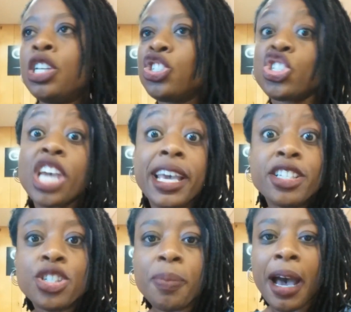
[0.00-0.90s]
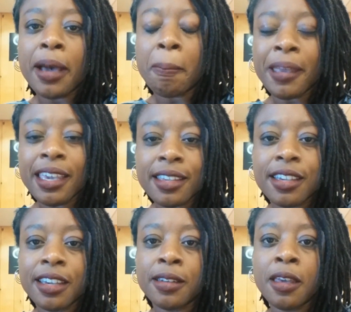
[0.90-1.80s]
change my
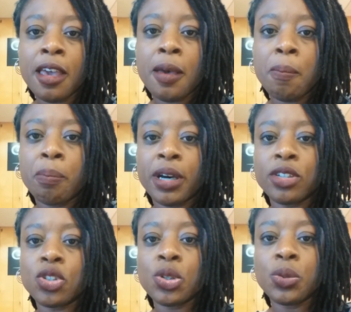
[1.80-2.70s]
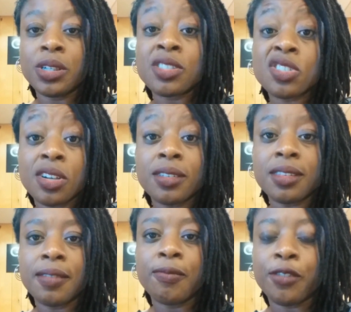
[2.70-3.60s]
opinion, but to assert
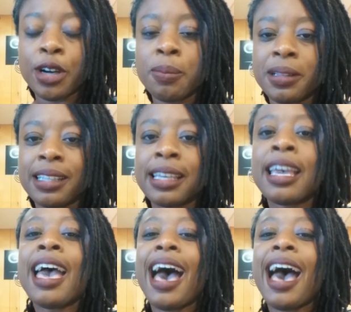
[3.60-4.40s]
them verbally,